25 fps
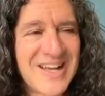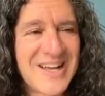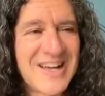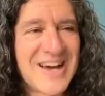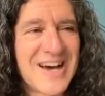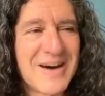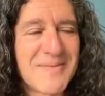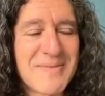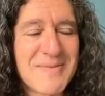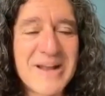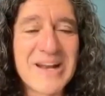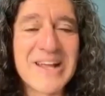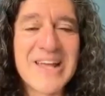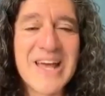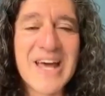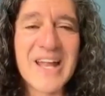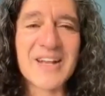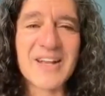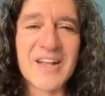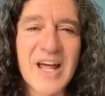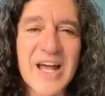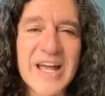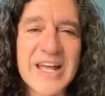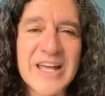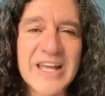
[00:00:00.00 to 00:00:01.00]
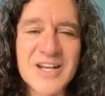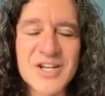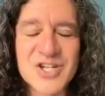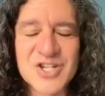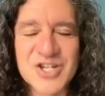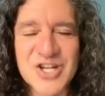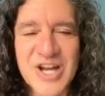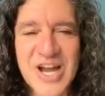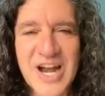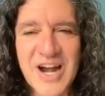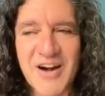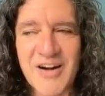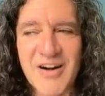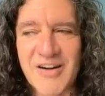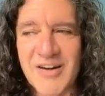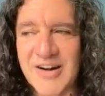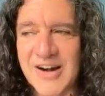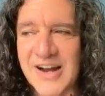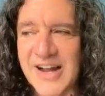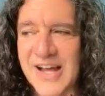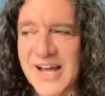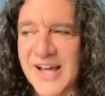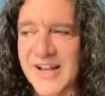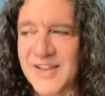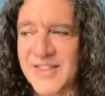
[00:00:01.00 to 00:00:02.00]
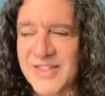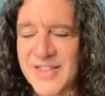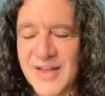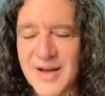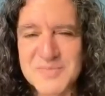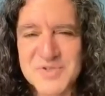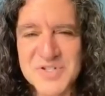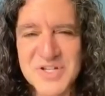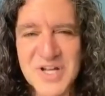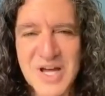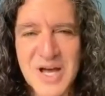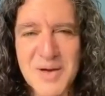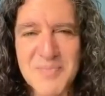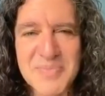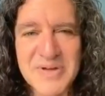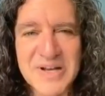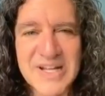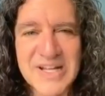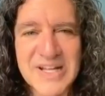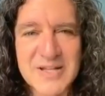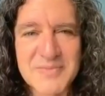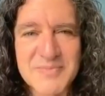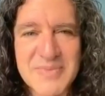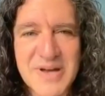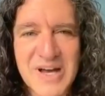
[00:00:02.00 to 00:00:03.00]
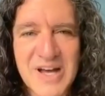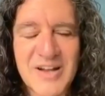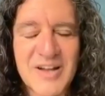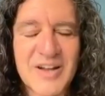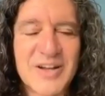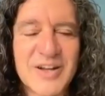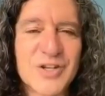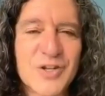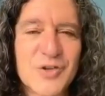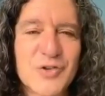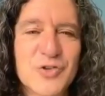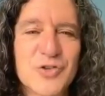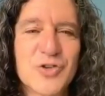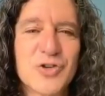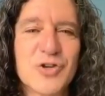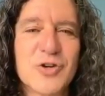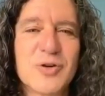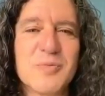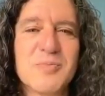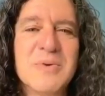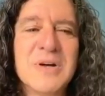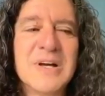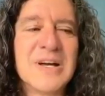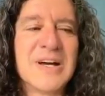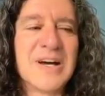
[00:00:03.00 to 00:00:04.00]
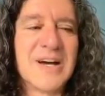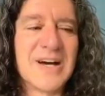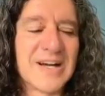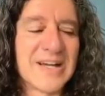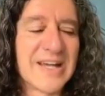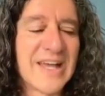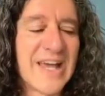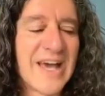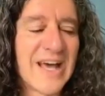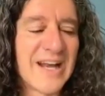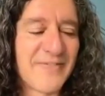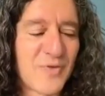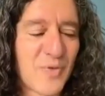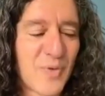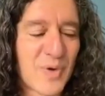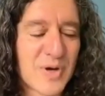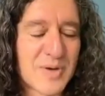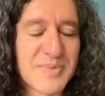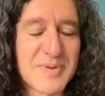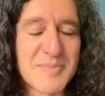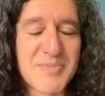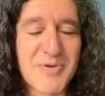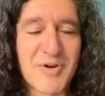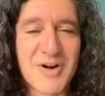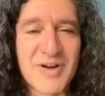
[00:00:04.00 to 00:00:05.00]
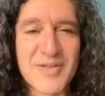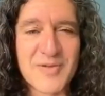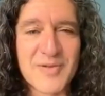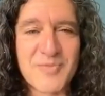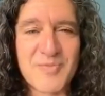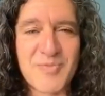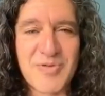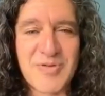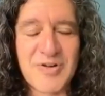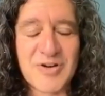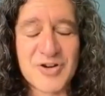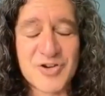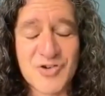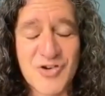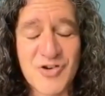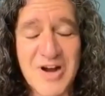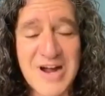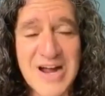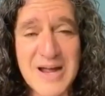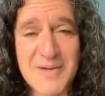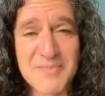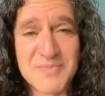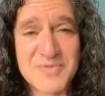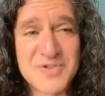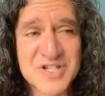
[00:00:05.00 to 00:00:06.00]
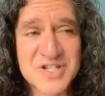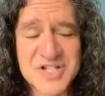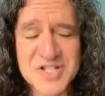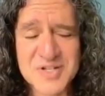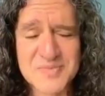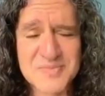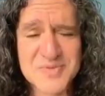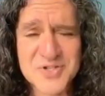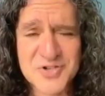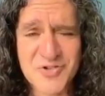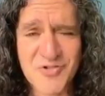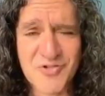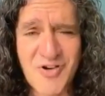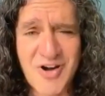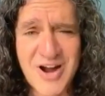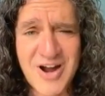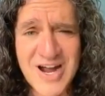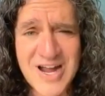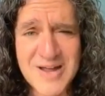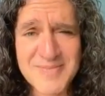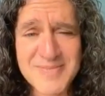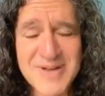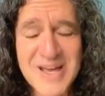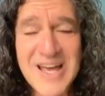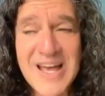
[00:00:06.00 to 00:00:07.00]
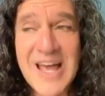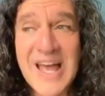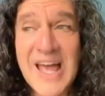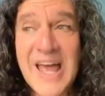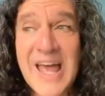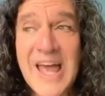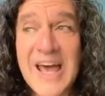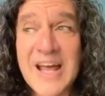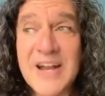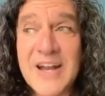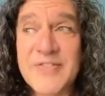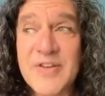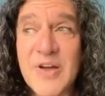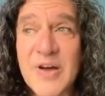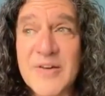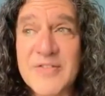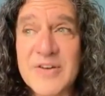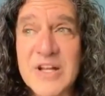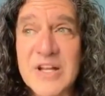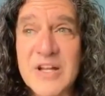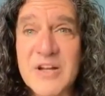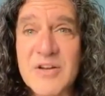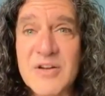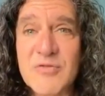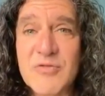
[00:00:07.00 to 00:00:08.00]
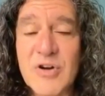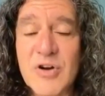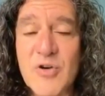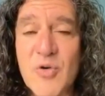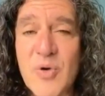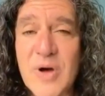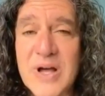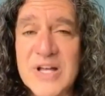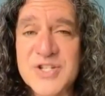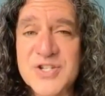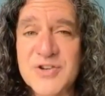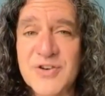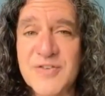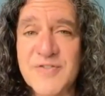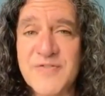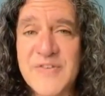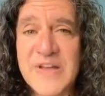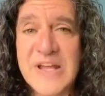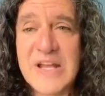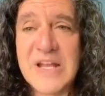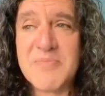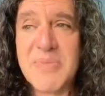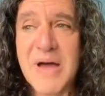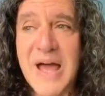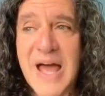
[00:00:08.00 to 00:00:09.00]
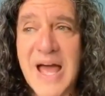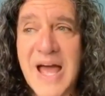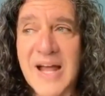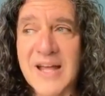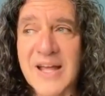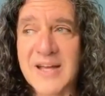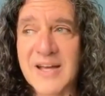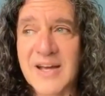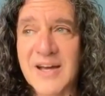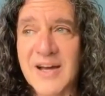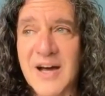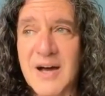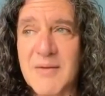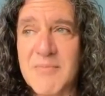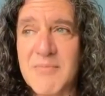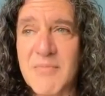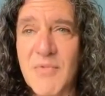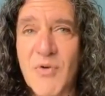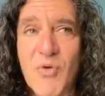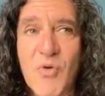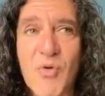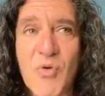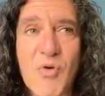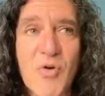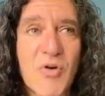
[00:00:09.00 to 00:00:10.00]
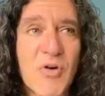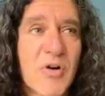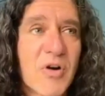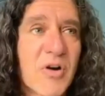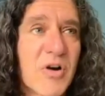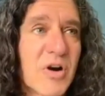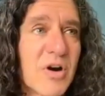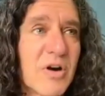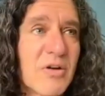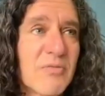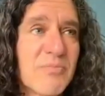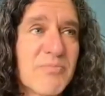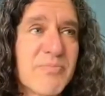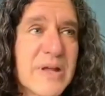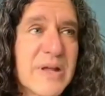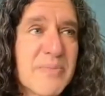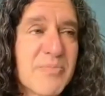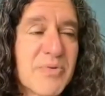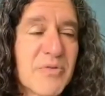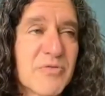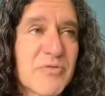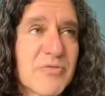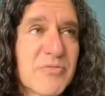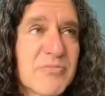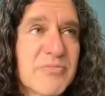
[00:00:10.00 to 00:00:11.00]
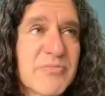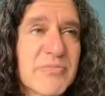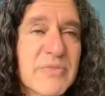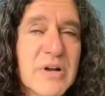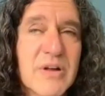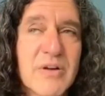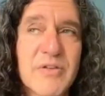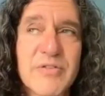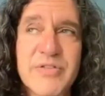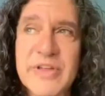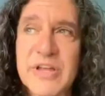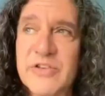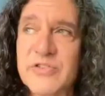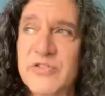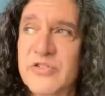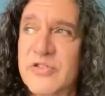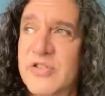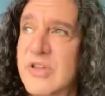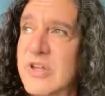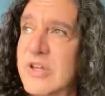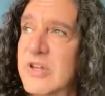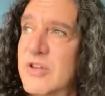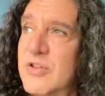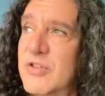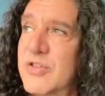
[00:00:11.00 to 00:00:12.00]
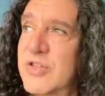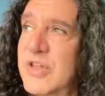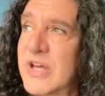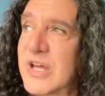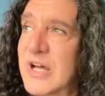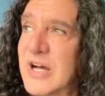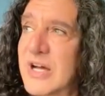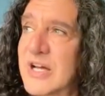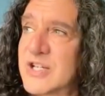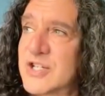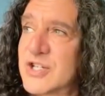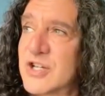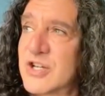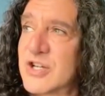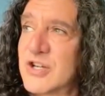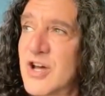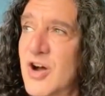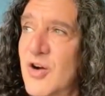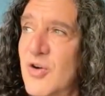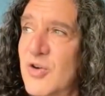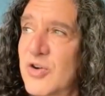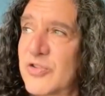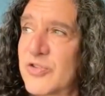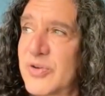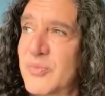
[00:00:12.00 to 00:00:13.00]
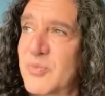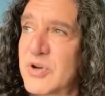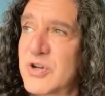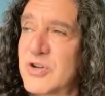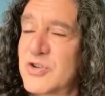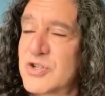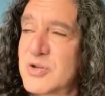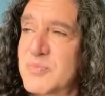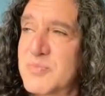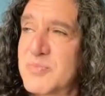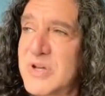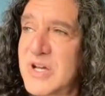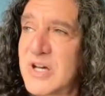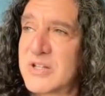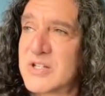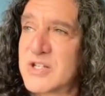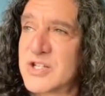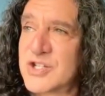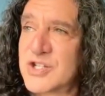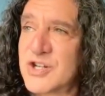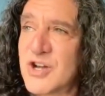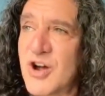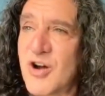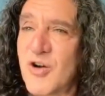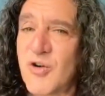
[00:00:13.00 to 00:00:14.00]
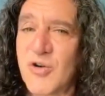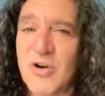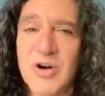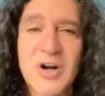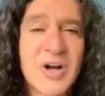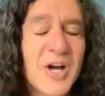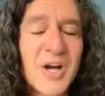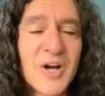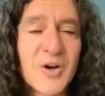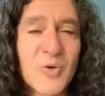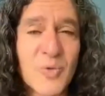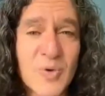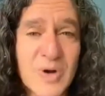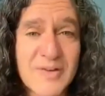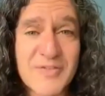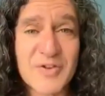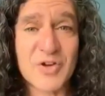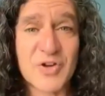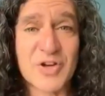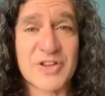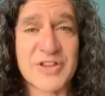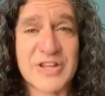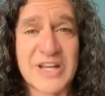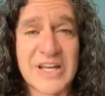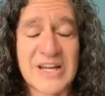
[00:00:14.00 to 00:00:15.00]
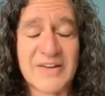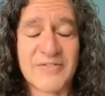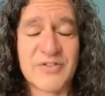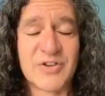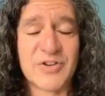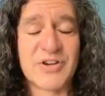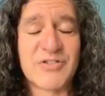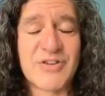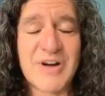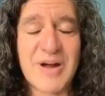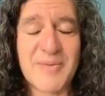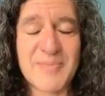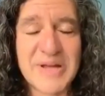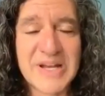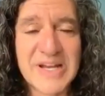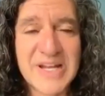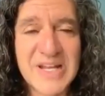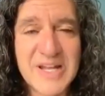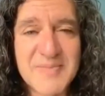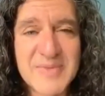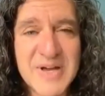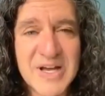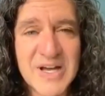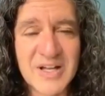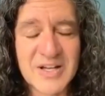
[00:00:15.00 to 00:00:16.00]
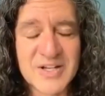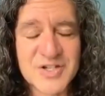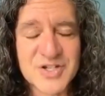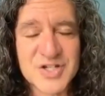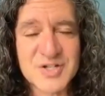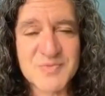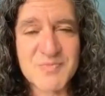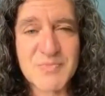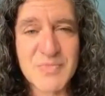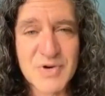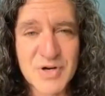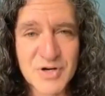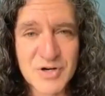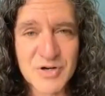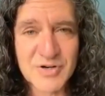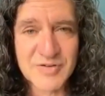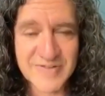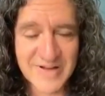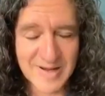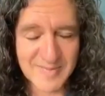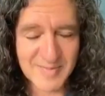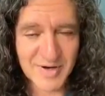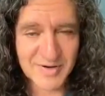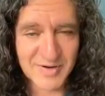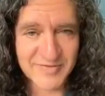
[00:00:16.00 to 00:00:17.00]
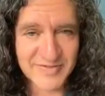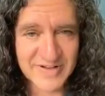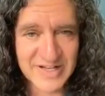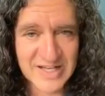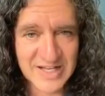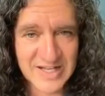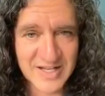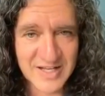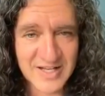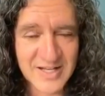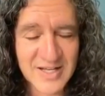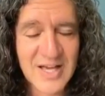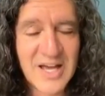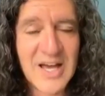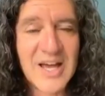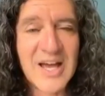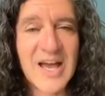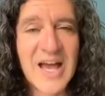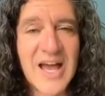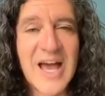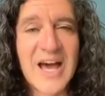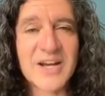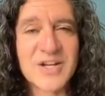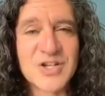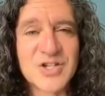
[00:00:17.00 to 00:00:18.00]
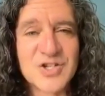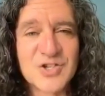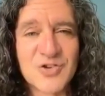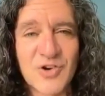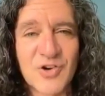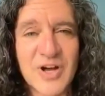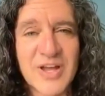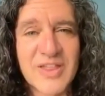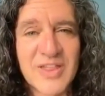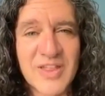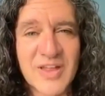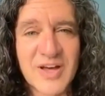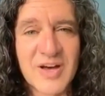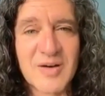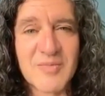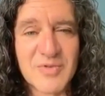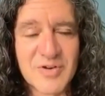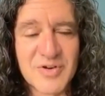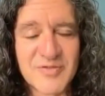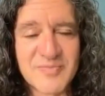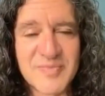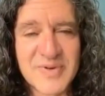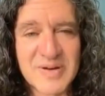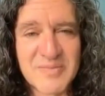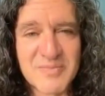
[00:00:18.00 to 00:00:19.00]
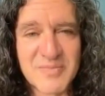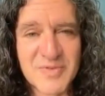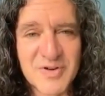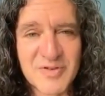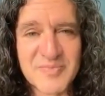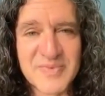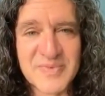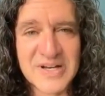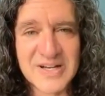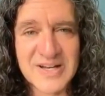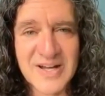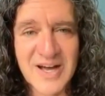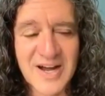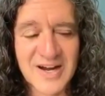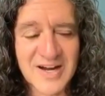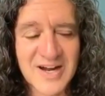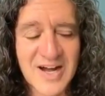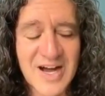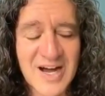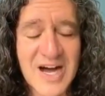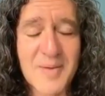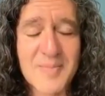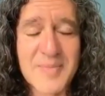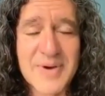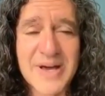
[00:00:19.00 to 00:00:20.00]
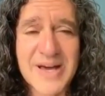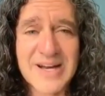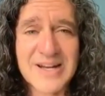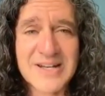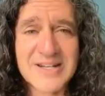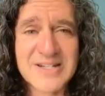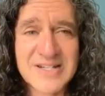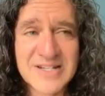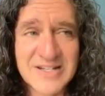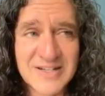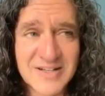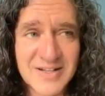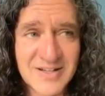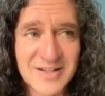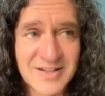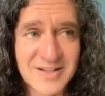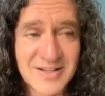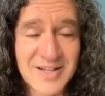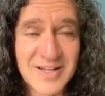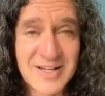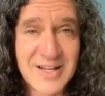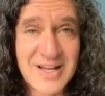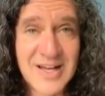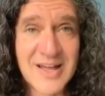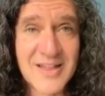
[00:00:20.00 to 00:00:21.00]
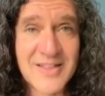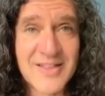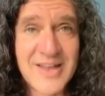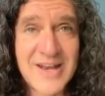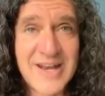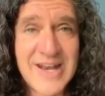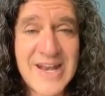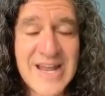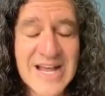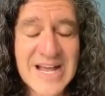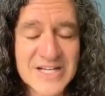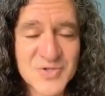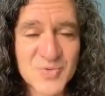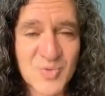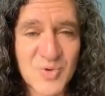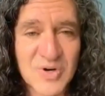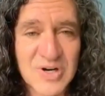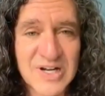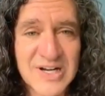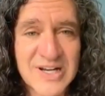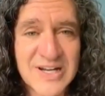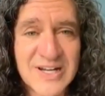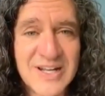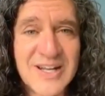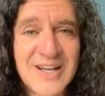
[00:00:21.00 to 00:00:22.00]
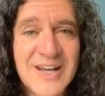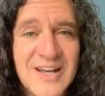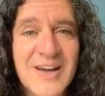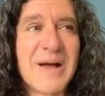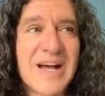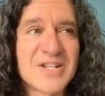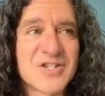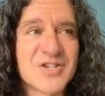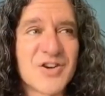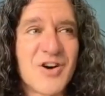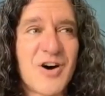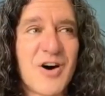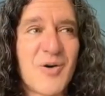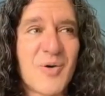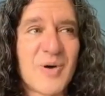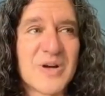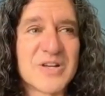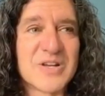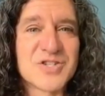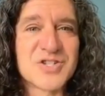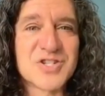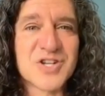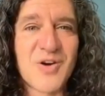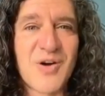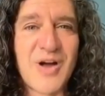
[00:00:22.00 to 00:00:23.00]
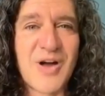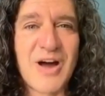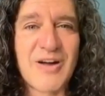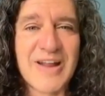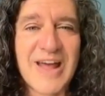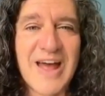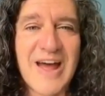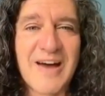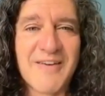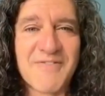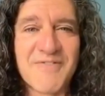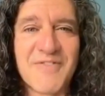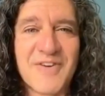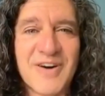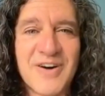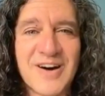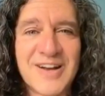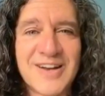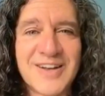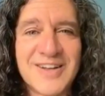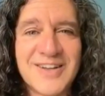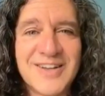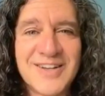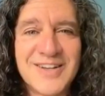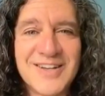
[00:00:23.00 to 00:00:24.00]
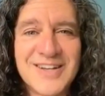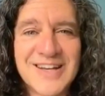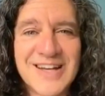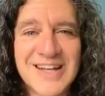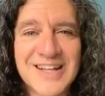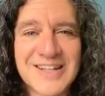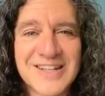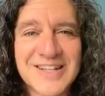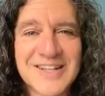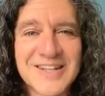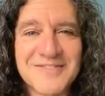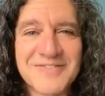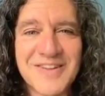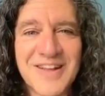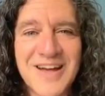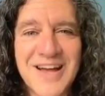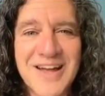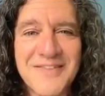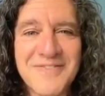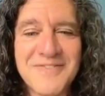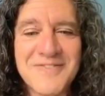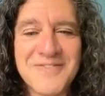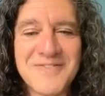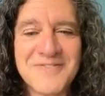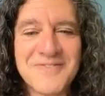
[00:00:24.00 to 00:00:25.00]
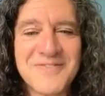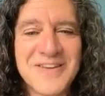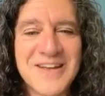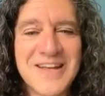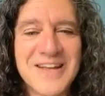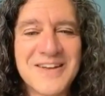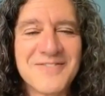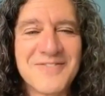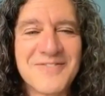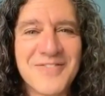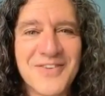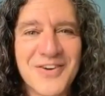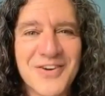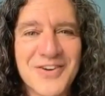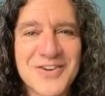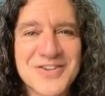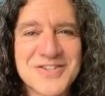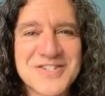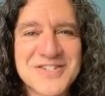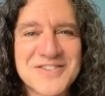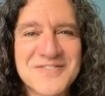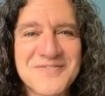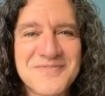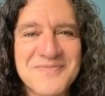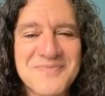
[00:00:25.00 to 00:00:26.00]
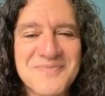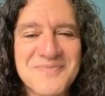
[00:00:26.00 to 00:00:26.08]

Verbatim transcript: Um, and again, like and share and thumbs up and hit the bell on YouTube. Again, if you want to be part of the tribe, just subscribe. And if you have any requests or feedback um, or people, you know, things that you think I should know or someone who should be on the show or whatever you can think of, you can drop me an email. It's just move, M O V E be at jointhemovementmovement.com. And until the next one, as always, just go out, have fun, and live life feet first.